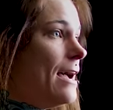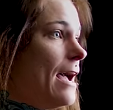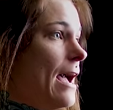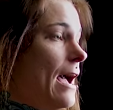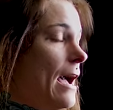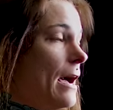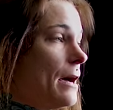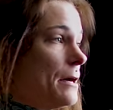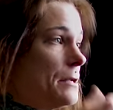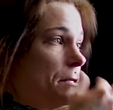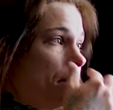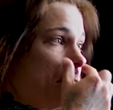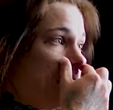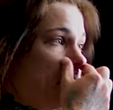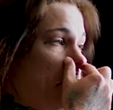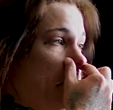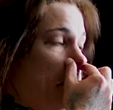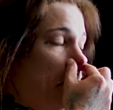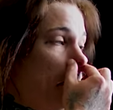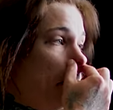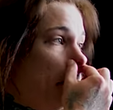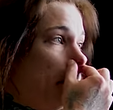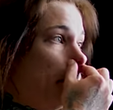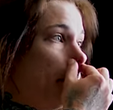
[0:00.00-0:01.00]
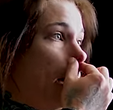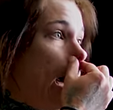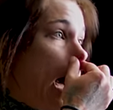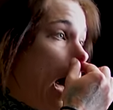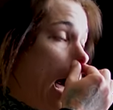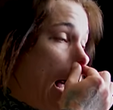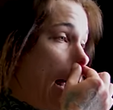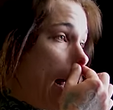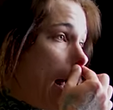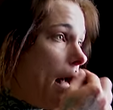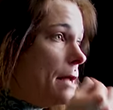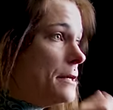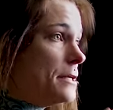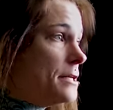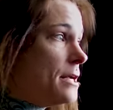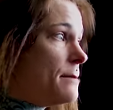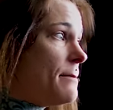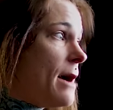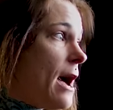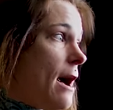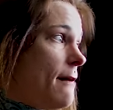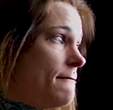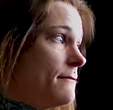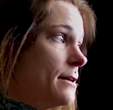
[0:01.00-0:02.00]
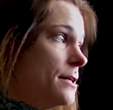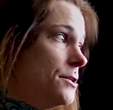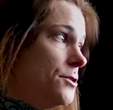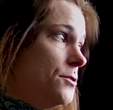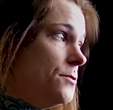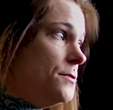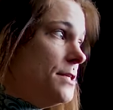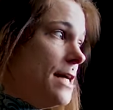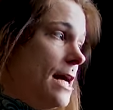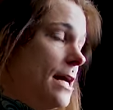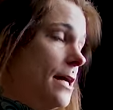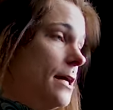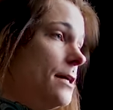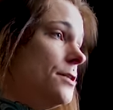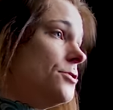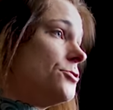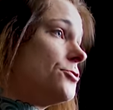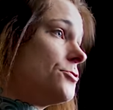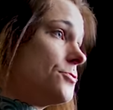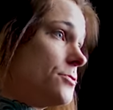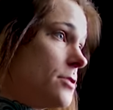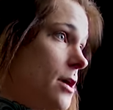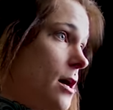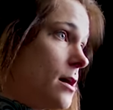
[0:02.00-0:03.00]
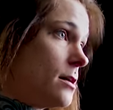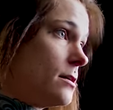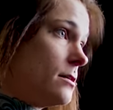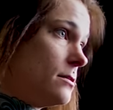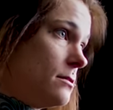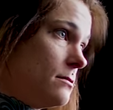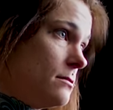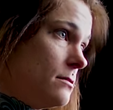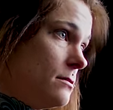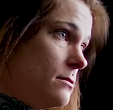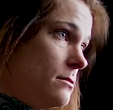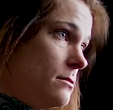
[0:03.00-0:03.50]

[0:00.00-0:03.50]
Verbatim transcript: And I ended up having to take his truck.